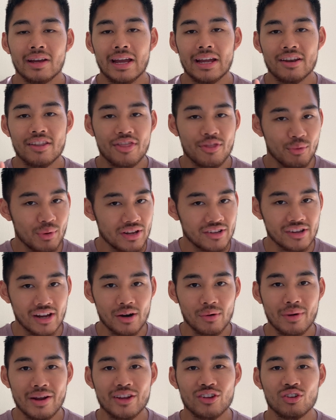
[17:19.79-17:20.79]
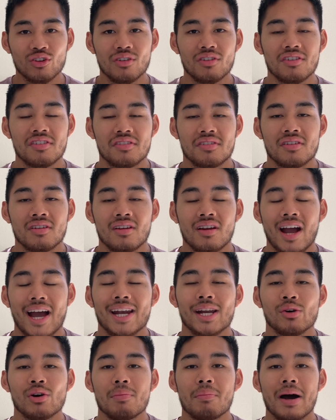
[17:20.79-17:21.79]
In 3 generations, I
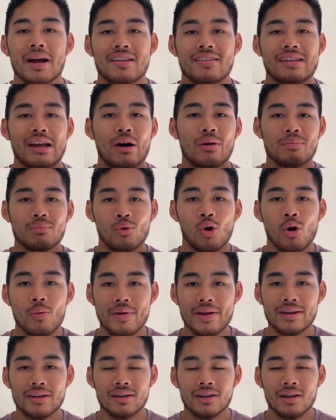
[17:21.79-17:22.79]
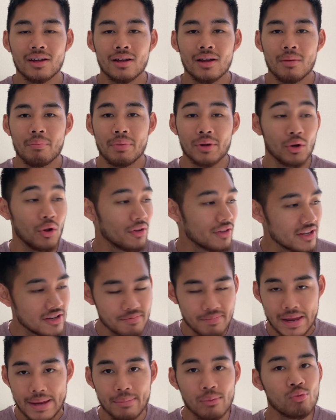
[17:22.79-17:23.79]
know it might sound morbid, but all these
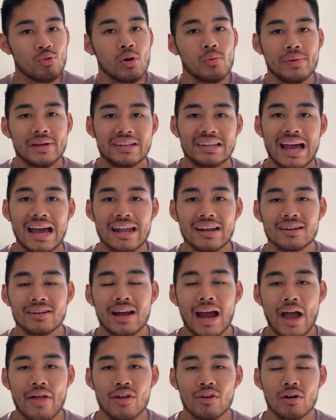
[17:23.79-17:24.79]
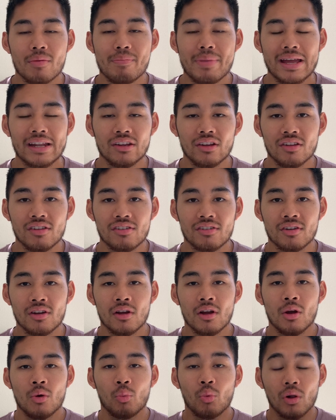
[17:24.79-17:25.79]
people will be dead and their opinions
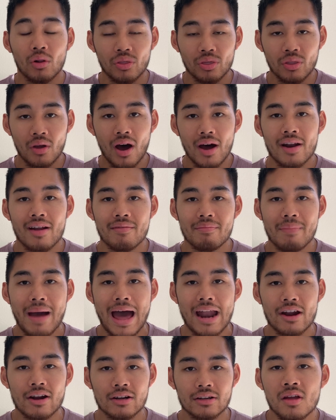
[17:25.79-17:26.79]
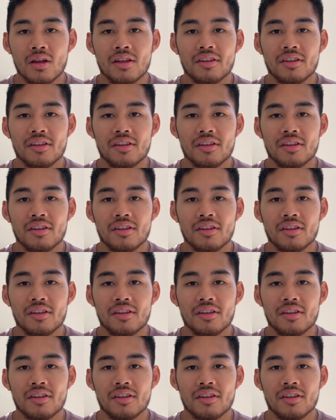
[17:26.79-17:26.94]
will not have mattered.